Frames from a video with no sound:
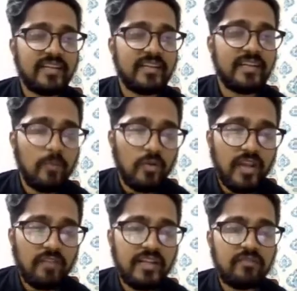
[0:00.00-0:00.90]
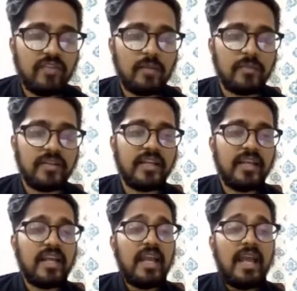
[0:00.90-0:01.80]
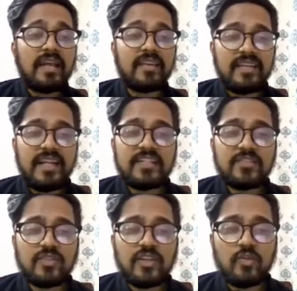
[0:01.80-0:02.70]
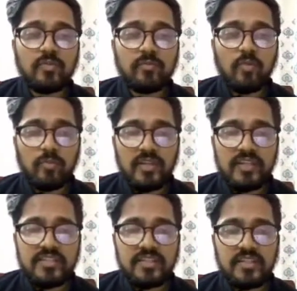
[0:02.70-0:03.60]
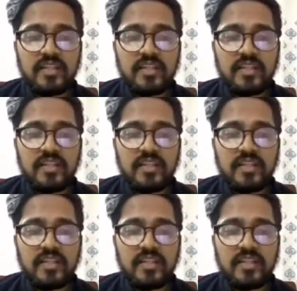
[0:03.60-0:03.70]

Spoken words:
Demographic environment relates to the human population